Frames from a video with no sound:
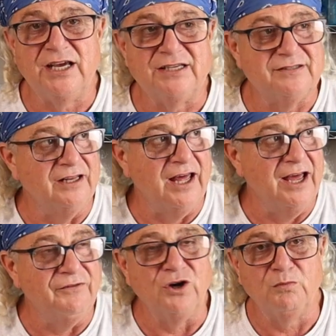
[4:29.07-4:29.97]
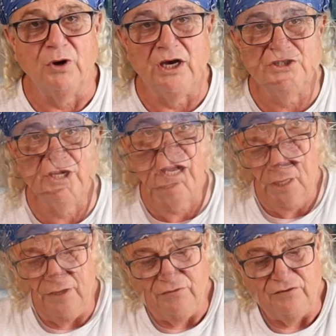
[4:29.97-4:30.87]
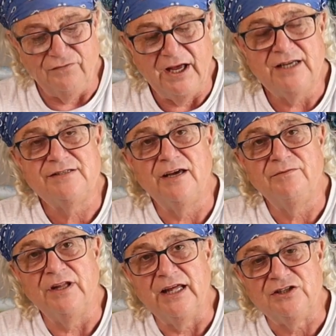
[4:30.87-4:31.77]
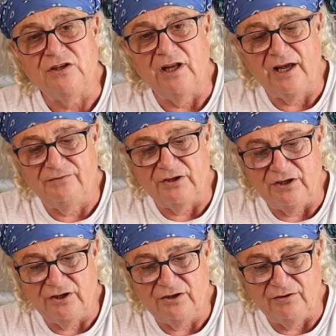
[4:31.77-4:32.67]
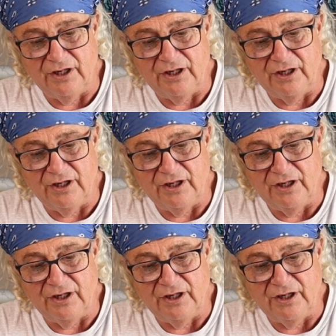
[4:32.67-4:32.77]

as the live oak project. If you find something that you love to do